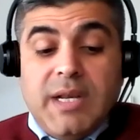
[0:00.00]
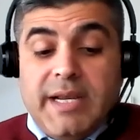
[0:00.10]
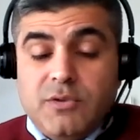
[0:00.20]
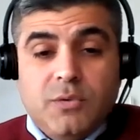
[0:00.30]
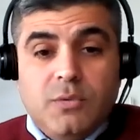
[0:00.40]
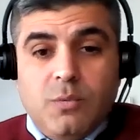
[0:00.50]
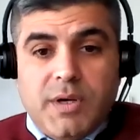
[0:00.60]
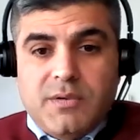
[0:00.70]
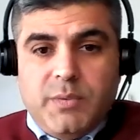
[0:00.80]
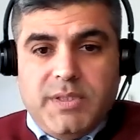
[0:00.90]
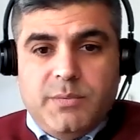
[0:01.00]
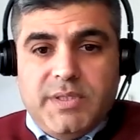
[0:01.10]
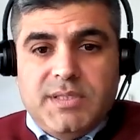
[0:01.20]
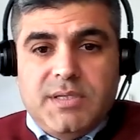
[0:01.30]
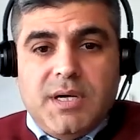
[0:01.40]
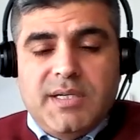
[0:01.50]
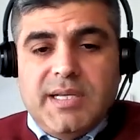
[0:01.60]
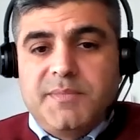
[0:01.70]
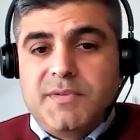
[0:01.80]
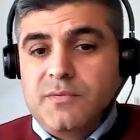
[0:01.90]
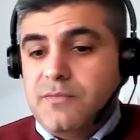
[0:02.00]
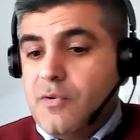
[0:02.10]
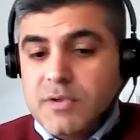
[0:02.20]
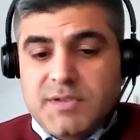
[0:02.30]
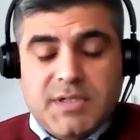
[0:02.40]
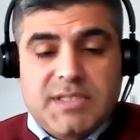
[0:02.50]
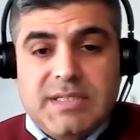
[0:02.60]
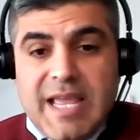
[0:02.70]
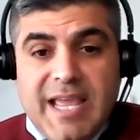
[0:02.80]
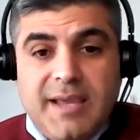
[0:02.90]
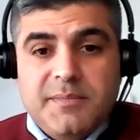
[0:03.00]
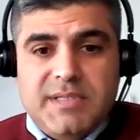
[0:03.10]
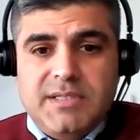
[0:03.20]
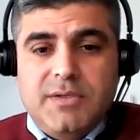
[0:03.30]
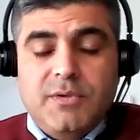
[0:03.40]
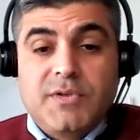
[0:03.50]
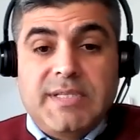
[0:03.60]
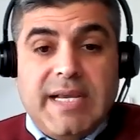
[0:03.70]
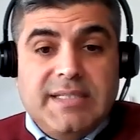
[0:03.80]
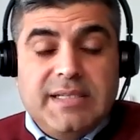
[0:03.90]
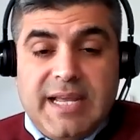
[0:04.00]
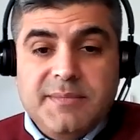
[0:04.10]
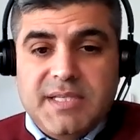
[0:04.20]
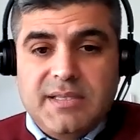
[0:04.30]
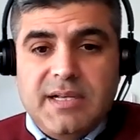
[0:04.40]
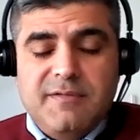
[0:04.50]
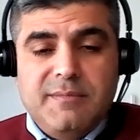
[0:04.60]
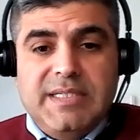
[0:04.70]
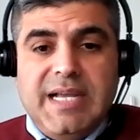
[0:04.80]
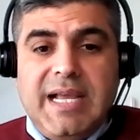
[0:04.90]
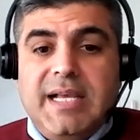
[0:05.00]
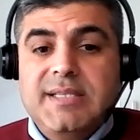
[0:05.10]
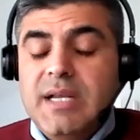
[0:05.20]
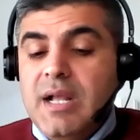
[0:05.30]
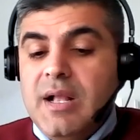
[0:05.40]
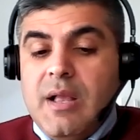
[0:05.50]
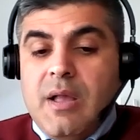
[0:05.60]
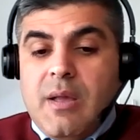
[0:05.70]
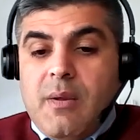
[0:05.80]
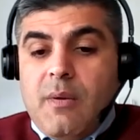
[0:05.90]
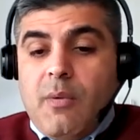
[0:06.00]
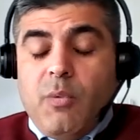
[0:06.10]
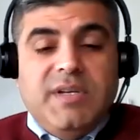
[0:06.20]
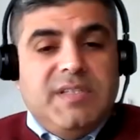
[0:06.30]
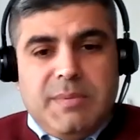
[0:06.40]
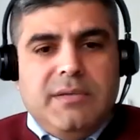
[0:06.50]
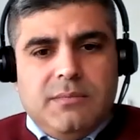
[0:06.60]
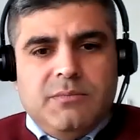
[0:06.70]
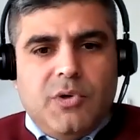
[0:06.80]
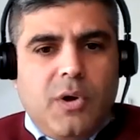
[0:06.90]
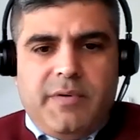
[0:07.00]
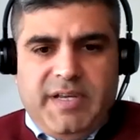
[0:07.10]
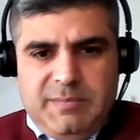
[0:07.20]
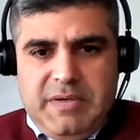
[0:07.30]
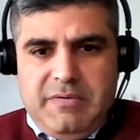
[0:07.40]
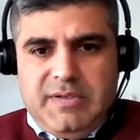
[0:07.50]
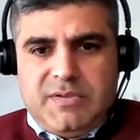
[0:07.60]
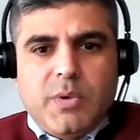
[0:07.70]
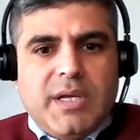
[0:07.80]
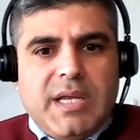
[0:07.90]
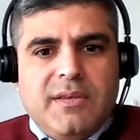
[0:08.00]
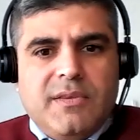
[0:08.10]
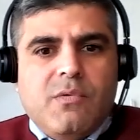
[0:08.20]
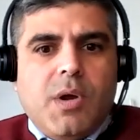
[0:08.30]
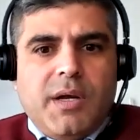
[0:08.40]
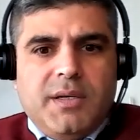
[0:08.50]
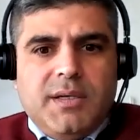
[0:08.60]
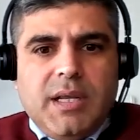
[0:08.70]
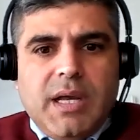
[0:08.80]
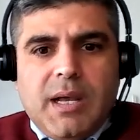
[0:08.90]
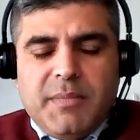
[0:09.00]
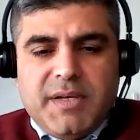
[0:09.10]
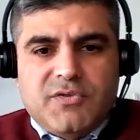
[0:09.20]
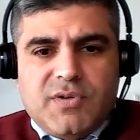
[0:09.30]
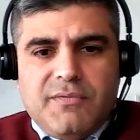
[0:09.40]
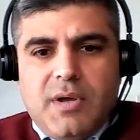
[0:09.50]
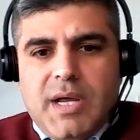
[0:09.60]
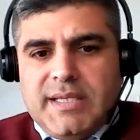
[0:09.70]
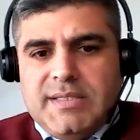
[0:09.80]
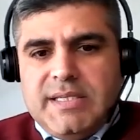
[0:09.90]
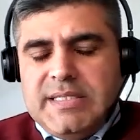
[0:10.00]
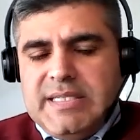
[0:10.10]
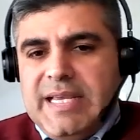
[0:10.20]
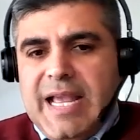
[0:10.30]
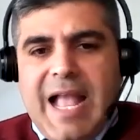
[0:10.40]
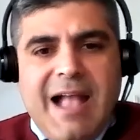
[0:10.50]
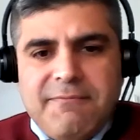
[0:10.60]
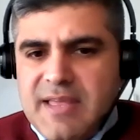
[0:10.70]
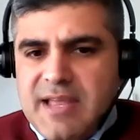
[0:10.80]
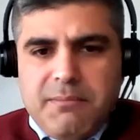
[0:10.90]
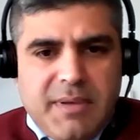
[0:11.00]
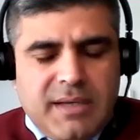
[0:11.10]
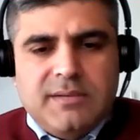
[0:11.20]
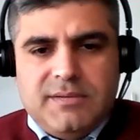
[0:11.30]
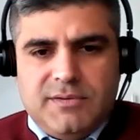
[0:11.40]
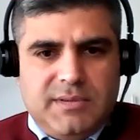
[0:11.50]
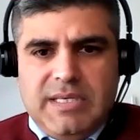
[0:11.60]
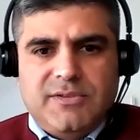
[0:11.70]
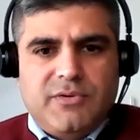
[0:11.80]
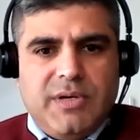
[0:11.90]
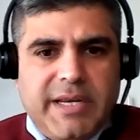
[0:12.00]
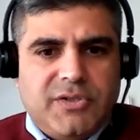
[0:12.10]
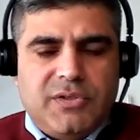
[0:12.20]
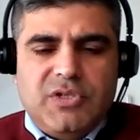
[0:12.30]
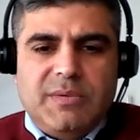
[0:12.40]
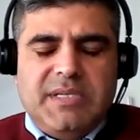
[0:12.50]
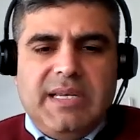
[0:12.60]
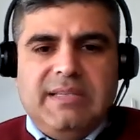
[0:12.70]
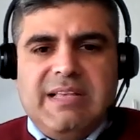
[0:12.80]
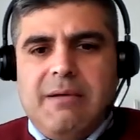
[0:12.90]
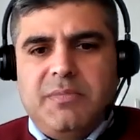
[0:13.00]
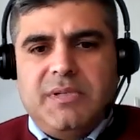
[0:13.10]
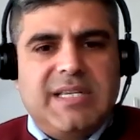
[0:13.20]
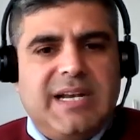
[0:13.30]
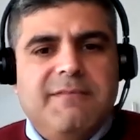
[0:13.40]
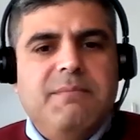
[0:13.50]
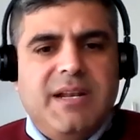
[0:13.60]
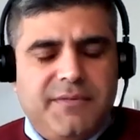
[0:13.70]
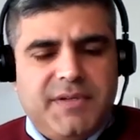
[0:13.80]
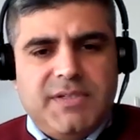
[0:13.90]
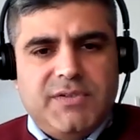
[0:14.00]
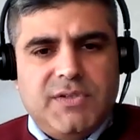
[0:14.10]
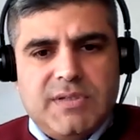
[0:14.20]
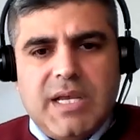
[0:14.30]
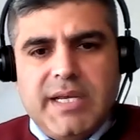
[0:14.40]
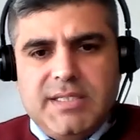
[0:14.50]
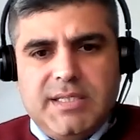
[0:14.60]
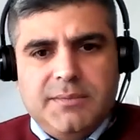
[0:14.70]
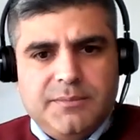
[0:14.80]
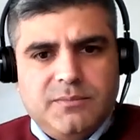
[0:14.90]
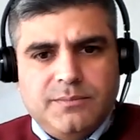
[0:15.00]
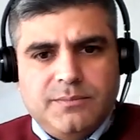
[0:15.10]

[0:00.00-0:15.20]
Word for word: would like to work with startups for certain aims, you know, societal aims that the government has. What has been your experience working in the Rwandan Ministry for ICT? Have there been these relationships and examples that have benefited society?